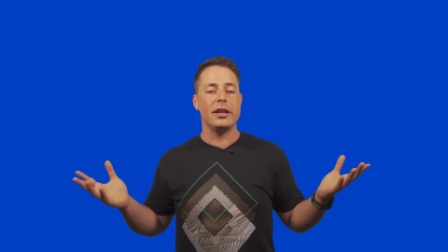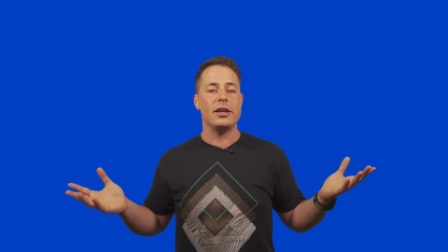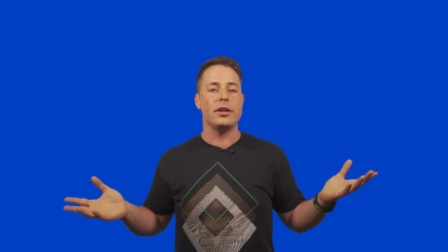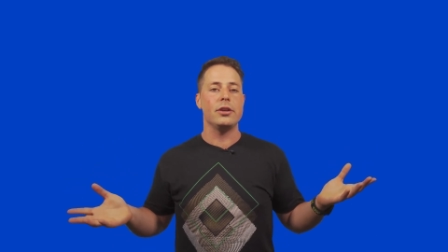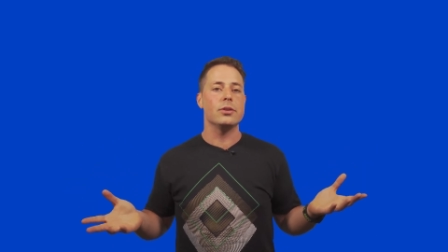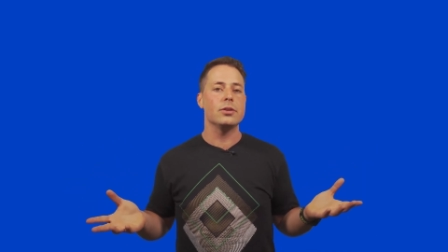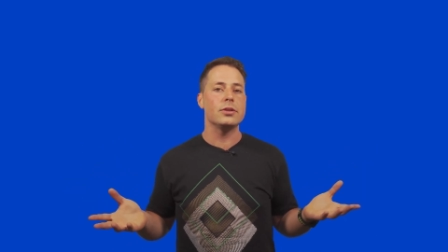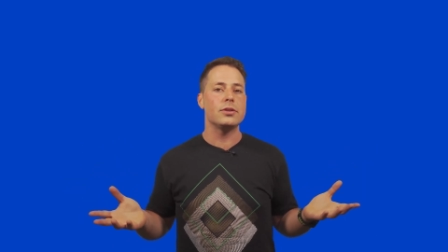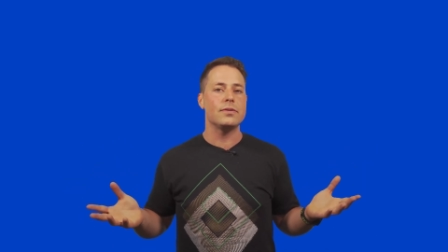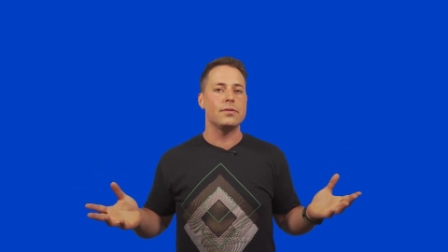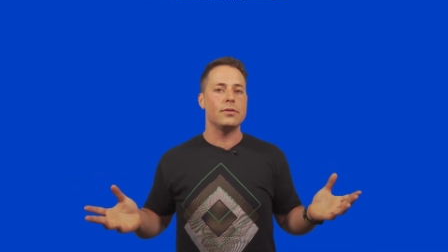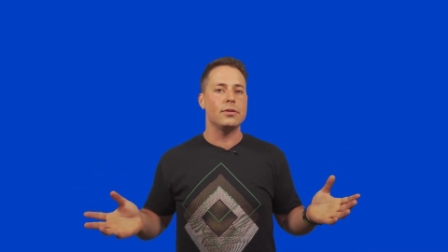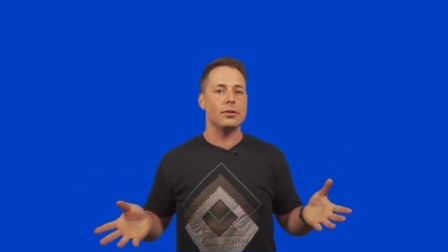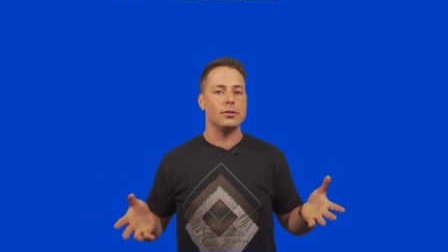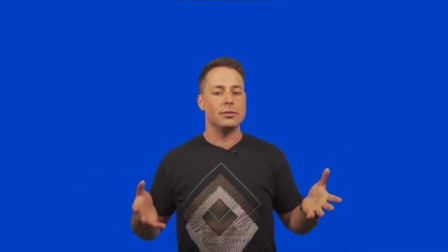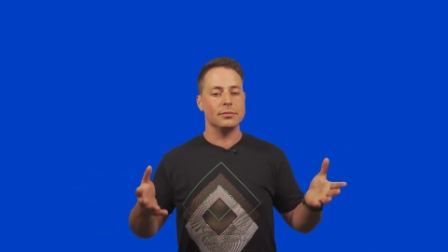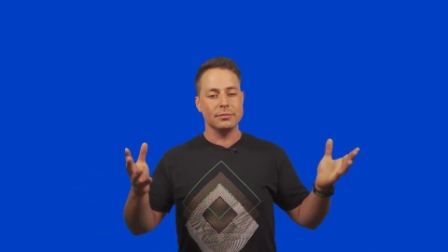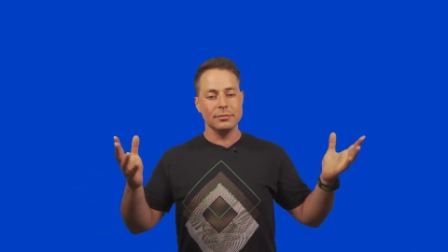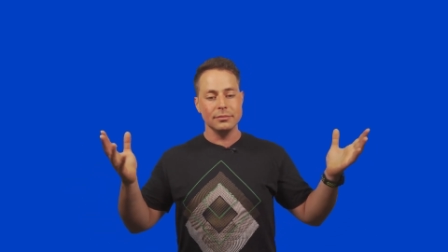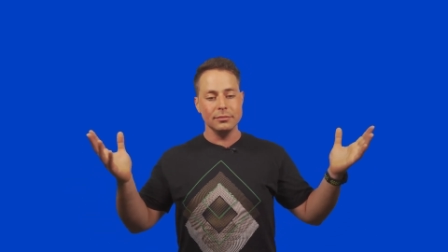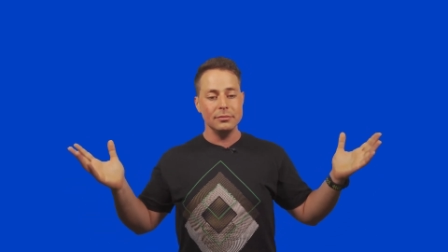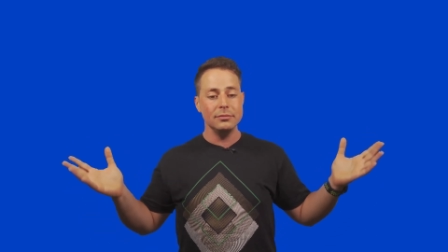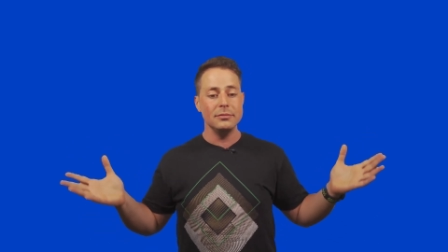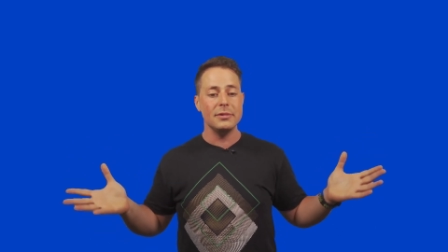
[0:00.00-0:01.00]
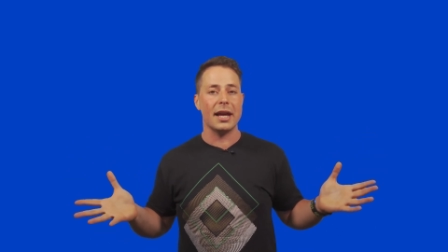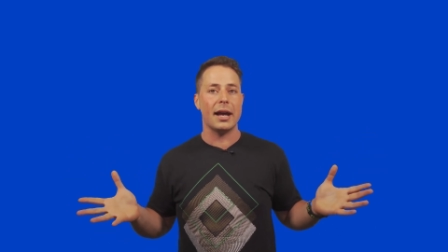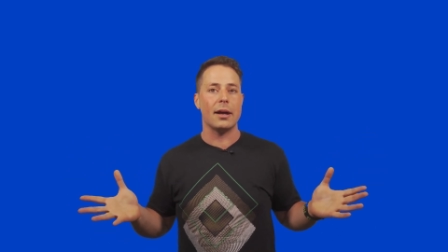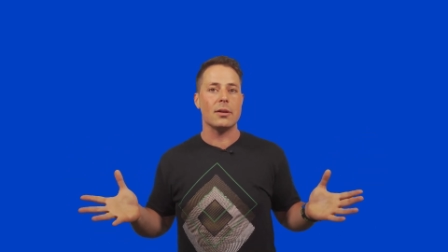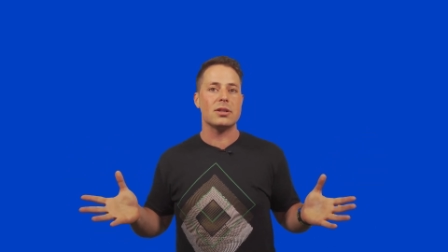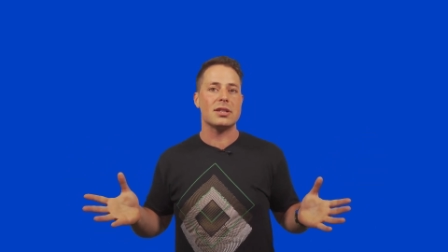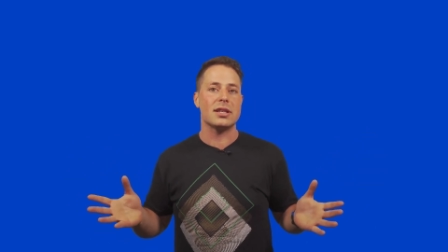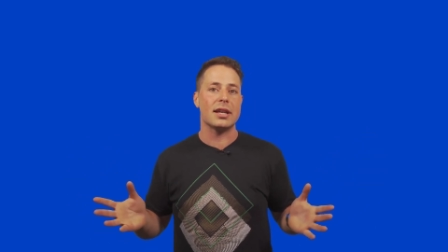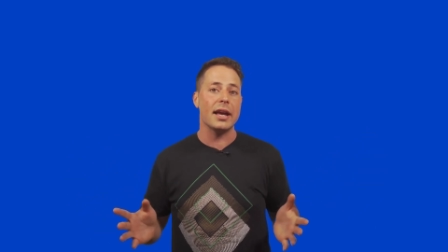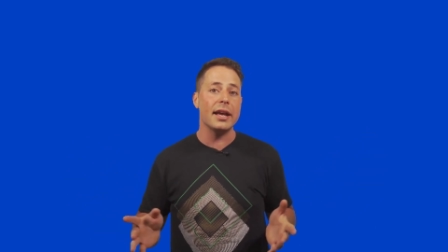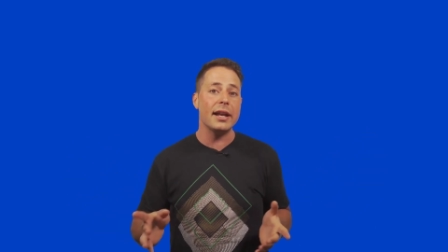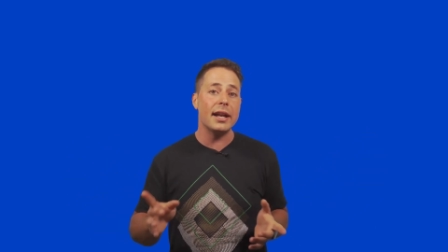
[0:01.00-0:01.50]
useful
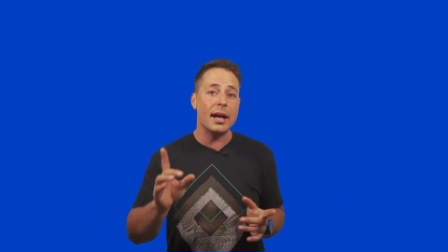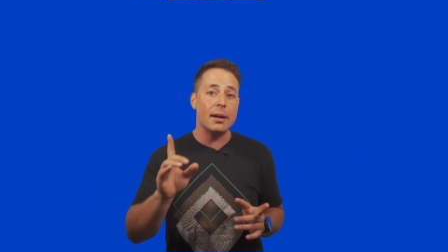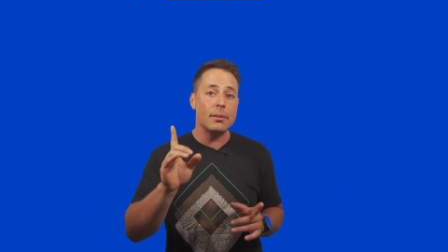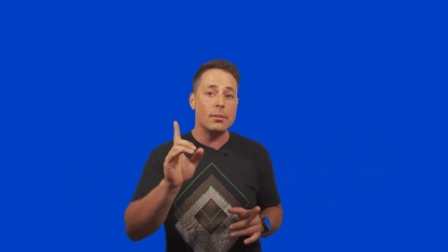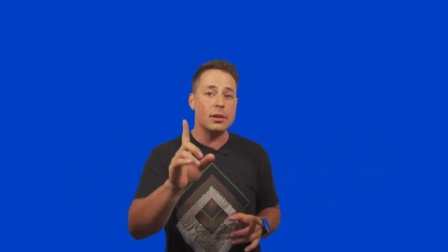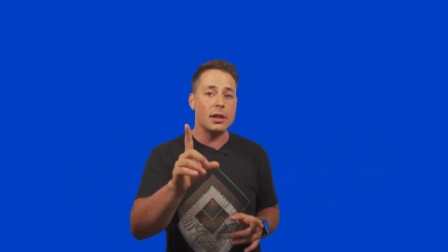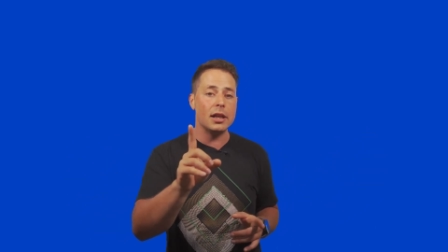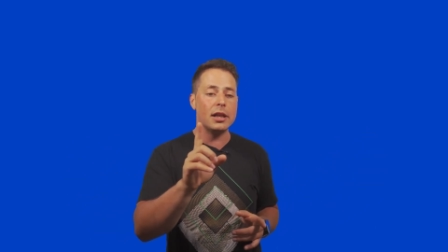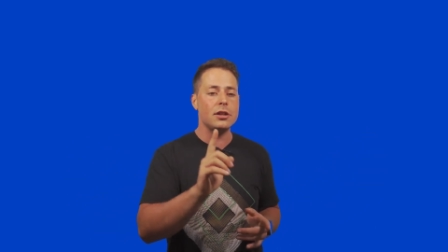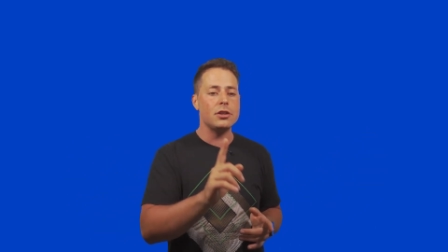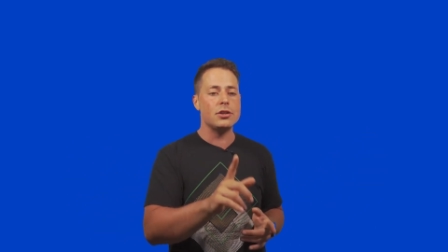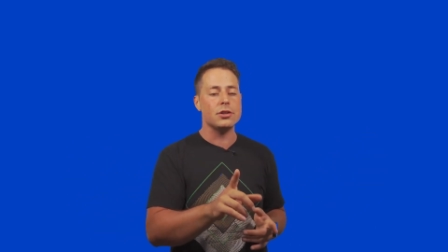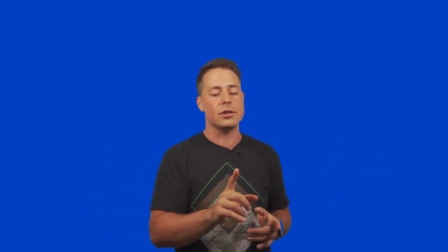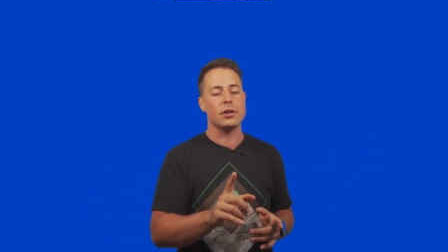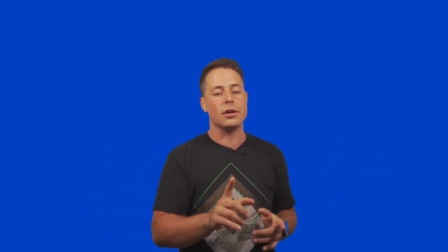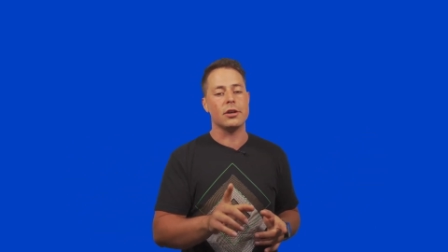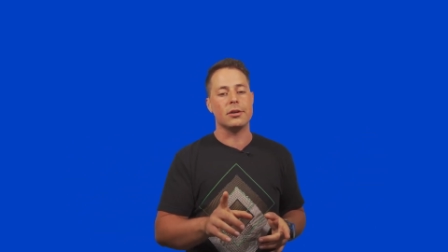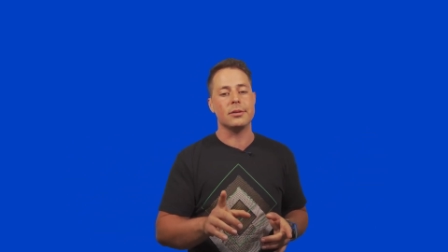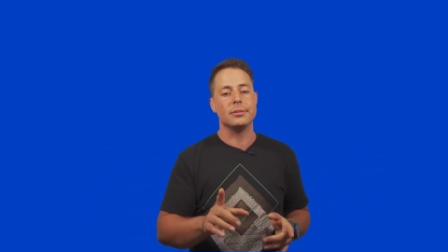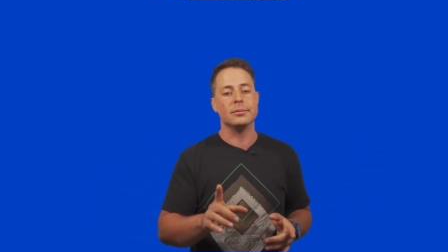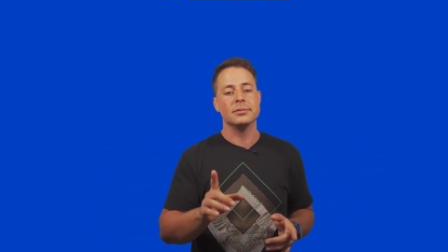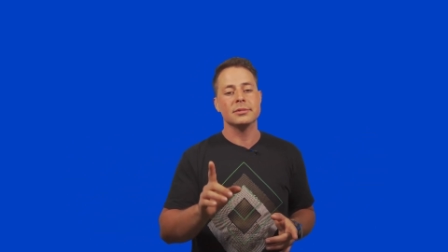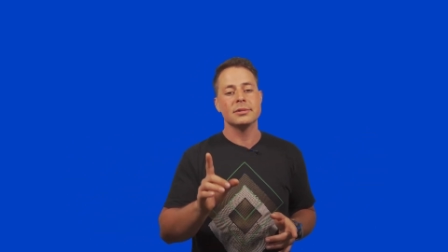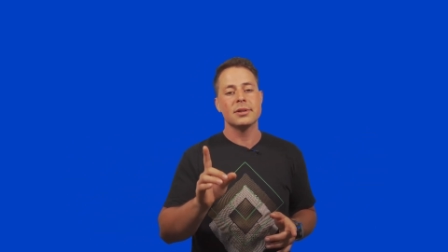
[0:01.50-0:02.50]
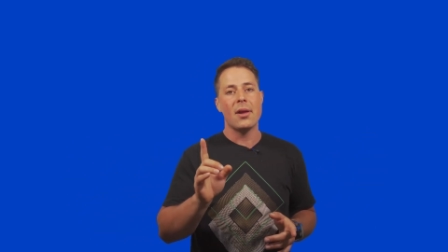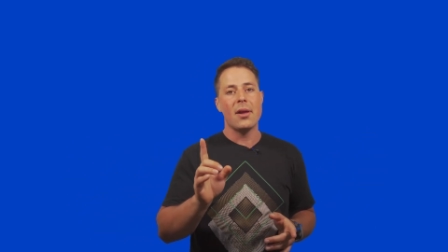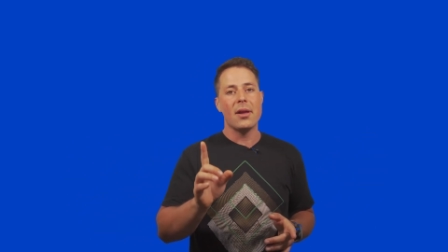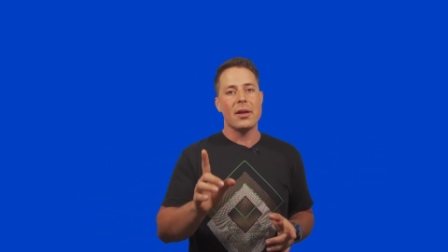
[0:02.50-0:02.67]
outside, I will let you know